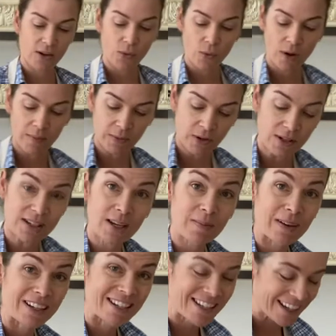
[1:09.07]
I'm gonna take
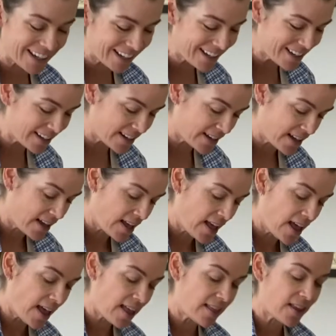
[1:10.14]
my chicken
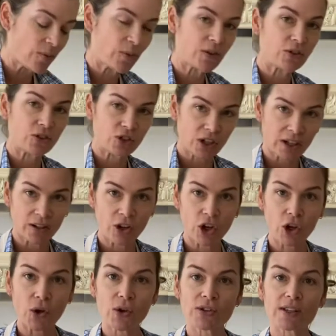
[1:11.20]
and then when the chicken
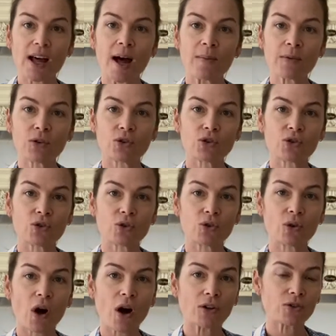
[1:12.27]
cooks, I'm gonna show you
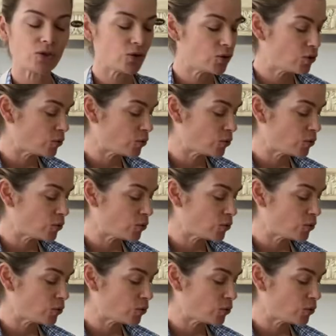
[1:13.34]
how to do the